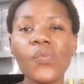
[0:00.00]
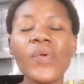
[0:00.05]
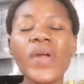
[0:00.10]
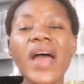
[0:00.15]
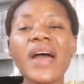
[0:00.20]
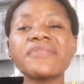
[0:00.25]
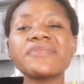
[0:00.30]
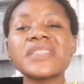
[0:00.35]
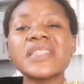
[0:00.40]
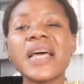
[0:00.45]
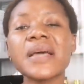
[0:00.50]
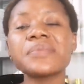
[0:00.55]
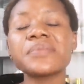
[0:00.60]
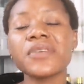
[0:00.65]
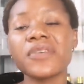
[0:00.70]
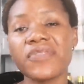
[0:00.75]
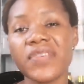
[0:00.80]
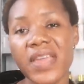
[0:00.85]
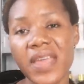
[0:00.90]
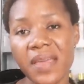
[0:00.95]
We have types
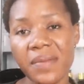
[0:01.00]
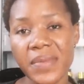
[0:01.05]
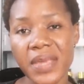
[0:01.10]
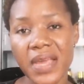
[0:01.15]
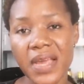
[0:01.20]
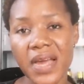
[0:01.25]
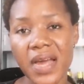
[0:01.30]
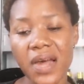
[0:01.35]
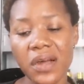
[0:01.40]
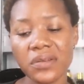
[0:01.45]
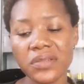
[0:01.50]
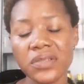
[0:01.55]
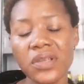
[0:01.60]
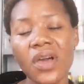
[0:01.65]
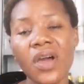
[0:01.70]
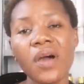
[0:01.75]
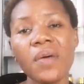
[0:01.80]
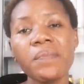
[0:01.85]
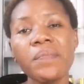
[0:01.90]
of chemicals,